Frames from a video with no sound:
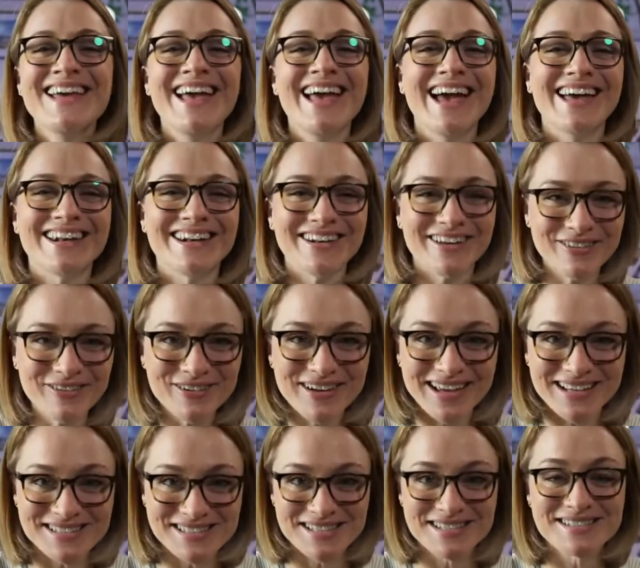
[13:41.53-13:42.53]
And in other
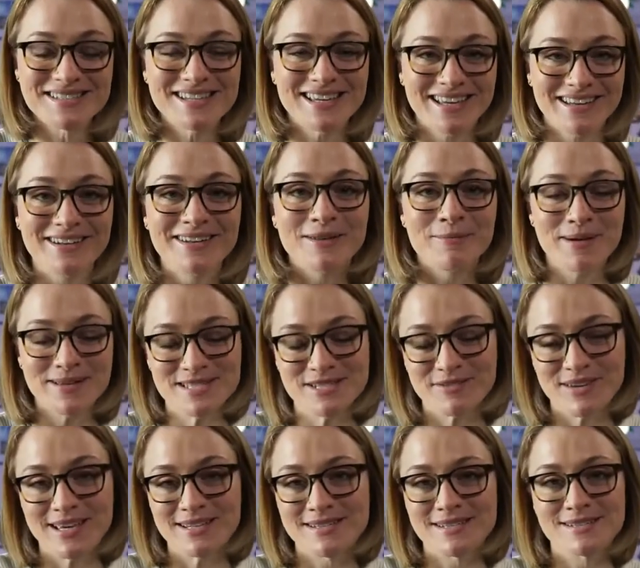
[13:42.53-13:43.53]
cases, in the best of
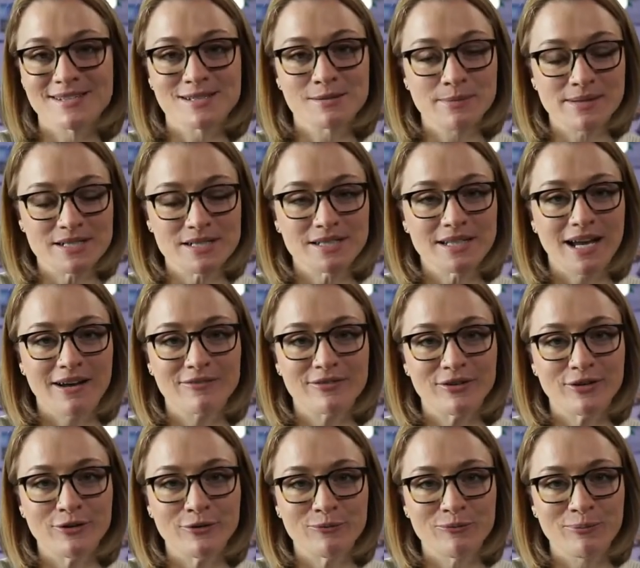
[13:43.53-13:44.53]
cases, especially after
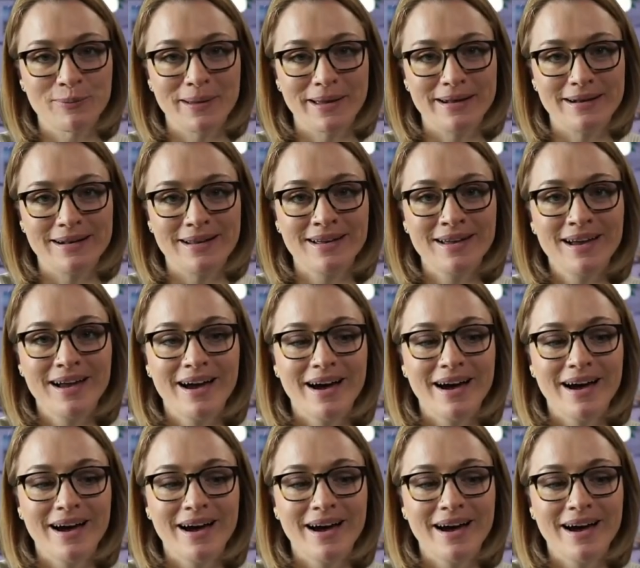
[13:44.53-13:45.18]
you've been